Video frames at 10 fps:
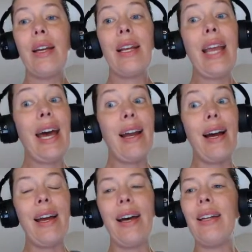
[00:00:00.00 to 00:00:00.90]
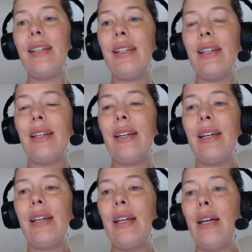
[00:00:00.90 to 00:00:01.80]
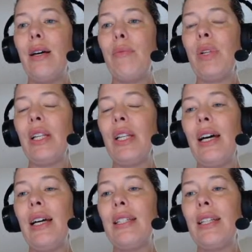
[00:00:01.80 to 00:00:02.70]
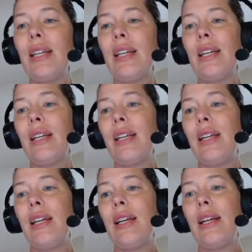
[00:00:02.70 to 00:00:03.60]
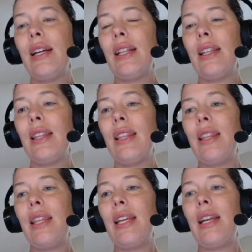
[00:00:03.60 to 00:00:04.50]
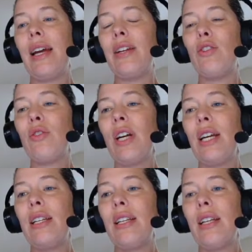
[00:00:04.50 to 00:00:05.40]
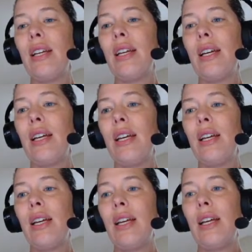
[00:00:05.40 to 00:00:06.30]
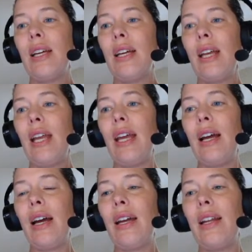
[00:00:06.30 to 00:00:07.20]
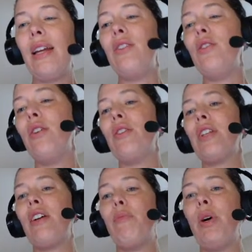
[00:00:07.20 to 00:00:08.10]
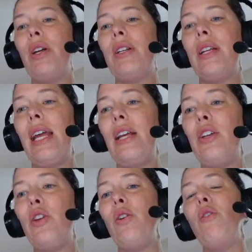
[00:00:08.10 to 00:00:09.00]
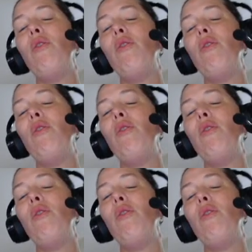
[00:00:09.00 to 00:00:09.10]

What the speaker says: cation plus the nitrite anion. And you notice I've put AQ